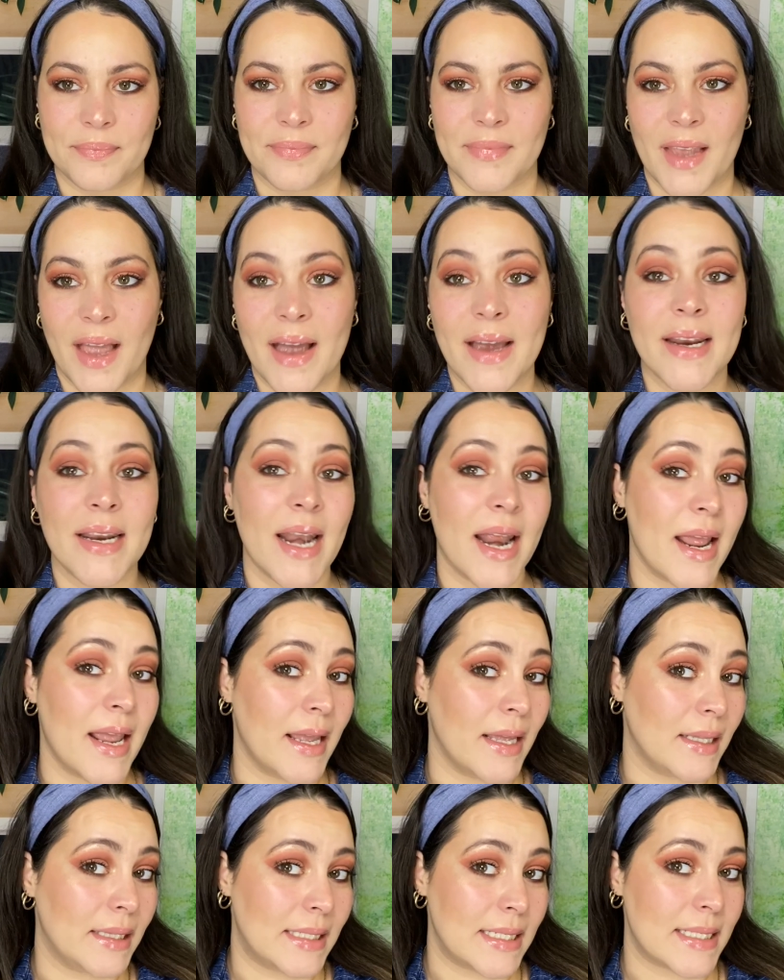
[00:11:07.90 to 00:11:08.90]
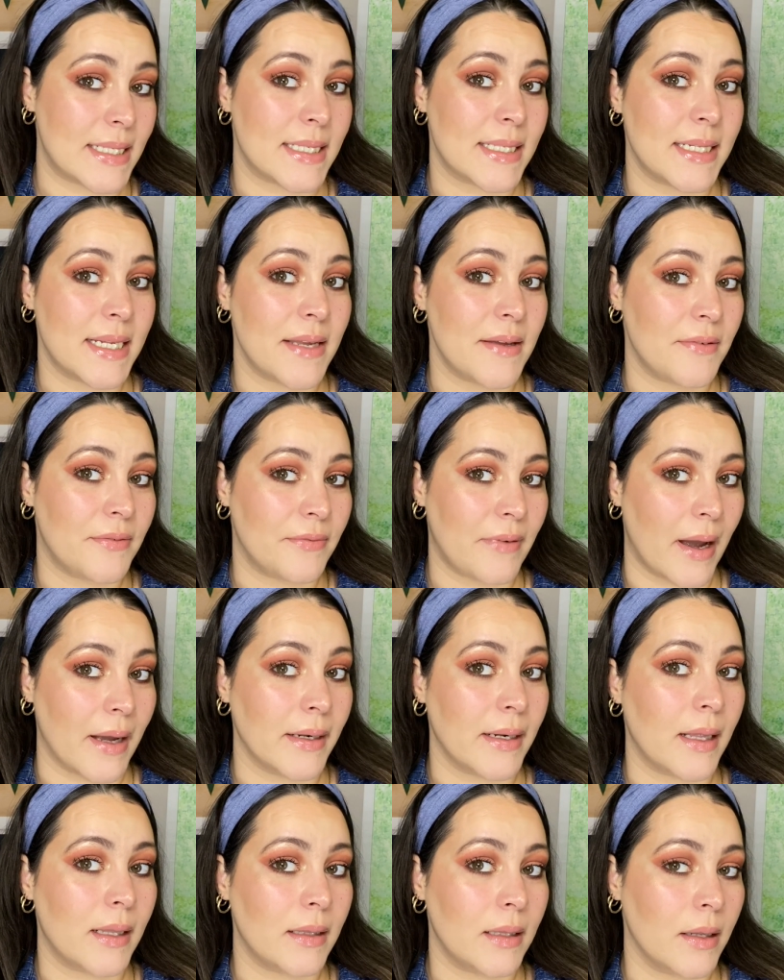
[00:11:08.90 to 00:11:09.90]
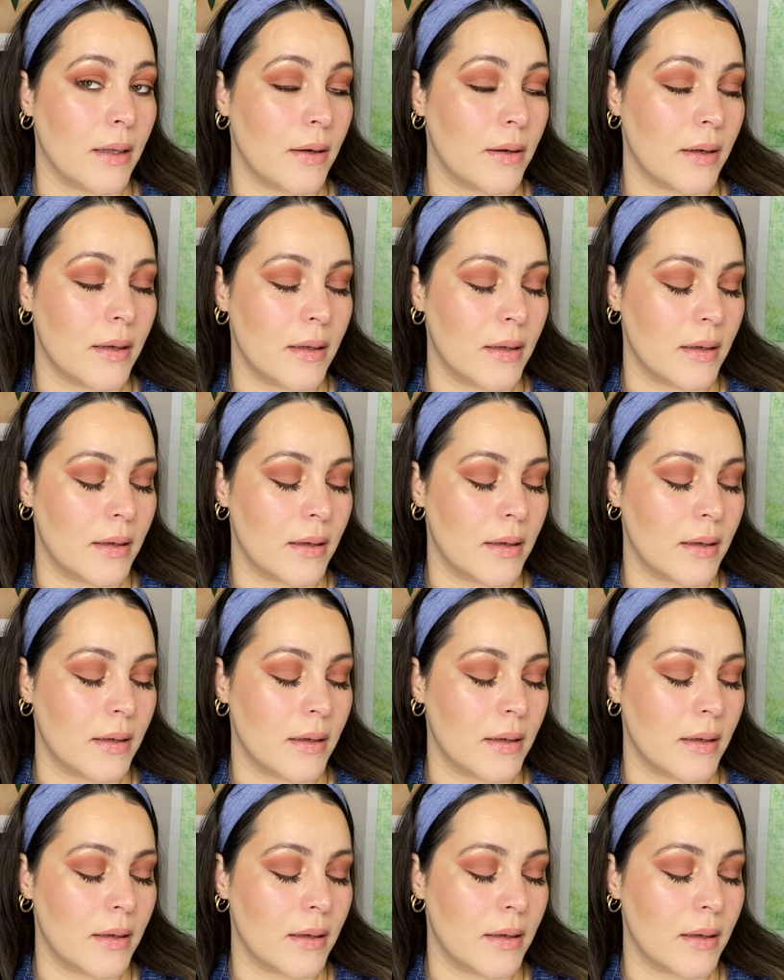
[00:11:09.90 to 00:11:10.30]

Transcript: Right, and this is the final look.